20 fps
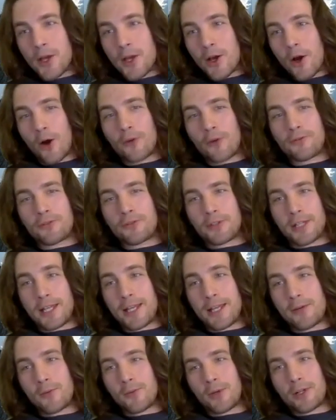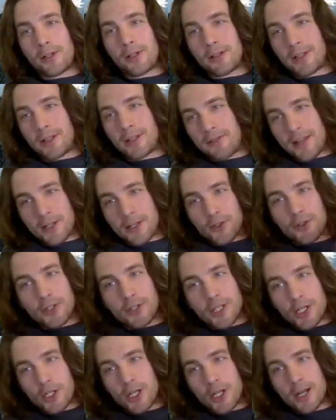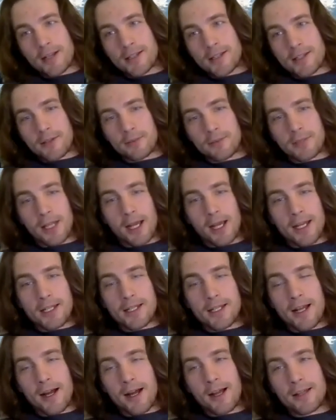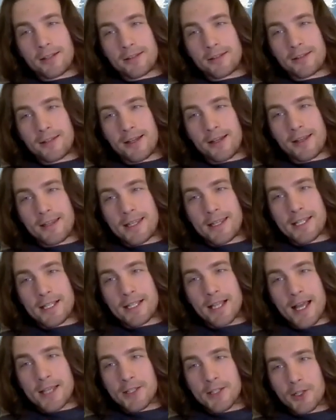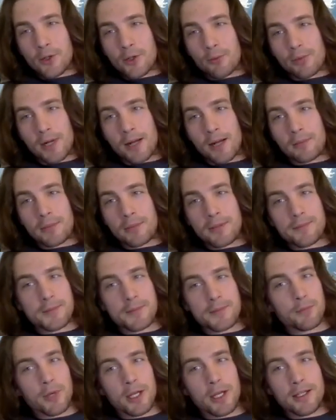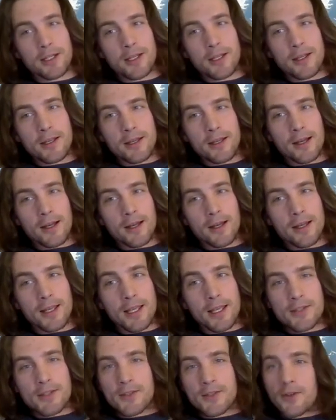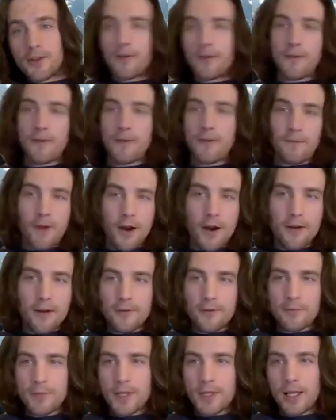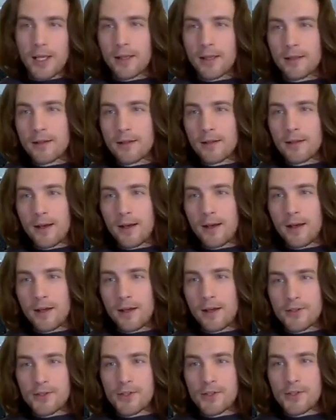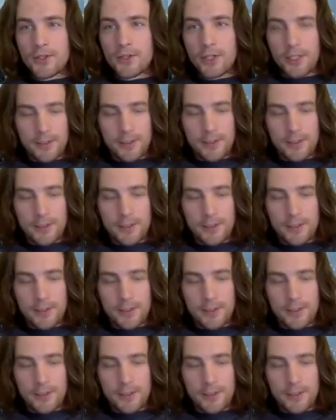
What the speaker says: hopefully will eventually shine some light on these classical problems, but it's far from being understood.